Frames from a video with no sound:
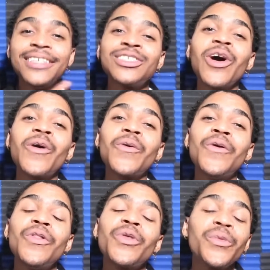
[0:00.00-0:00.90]
So
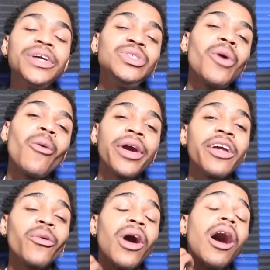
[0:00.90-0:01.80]
the reason why
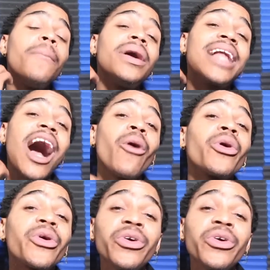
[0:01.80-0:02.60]
waking up an hour